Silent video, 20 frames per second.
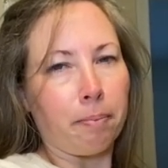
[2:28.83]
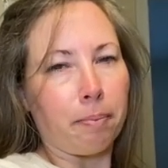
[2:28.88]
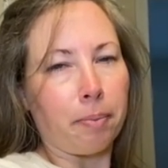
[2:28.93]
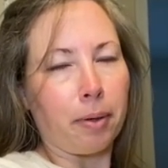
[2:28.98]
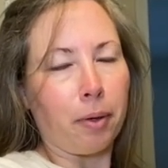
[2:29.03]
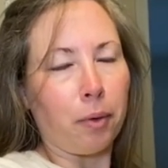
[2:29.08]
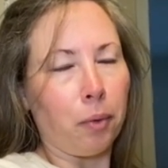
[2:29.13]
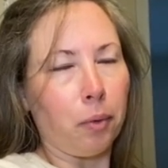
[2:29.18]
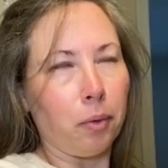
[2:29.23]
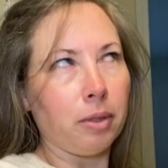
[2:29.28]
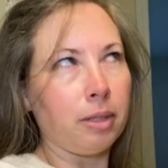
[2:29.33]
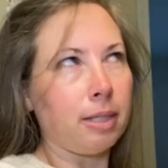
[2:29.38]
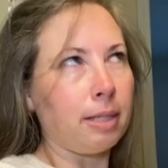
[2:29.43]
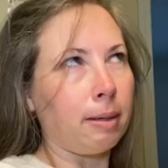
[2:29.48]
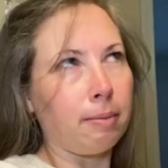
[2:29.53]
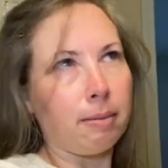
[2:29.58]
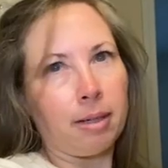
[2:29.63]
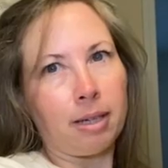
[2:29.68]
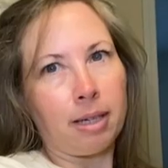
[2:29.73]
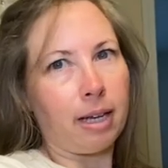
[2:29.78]
to pull
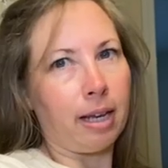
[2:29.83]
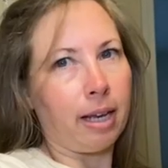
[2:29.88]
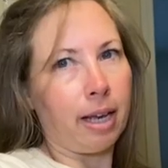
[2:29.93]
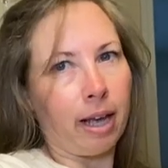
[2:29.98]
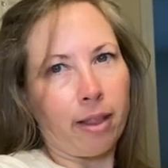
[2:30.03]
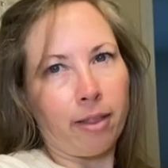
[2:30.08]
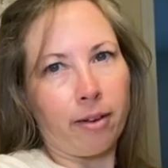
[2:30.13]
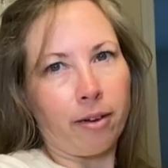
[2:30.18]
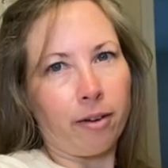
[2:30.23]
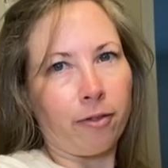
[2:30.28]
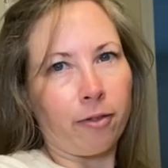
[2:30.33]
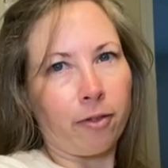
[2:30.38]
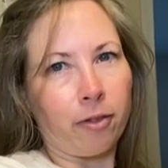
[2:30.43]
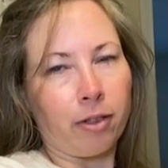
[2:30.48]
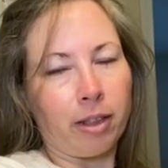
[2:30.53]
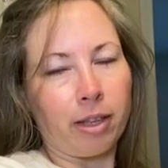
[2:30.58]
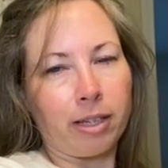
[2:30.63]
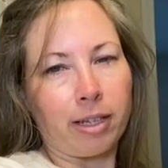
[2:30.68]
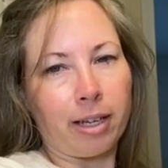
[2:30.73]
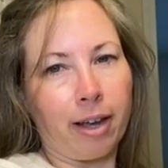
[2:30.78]
something together for
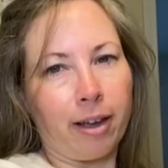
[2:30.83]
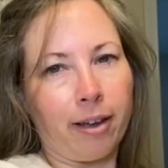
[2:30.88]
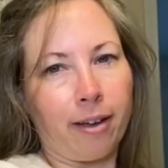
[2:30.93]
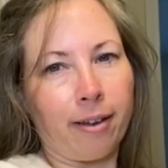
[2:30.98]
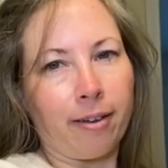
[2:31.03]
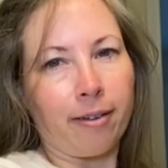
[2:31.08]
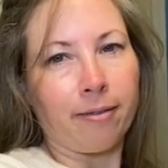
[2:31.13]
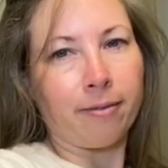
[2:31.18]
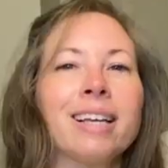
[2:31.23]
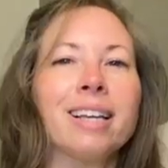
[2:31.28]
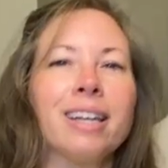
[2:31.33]
the day.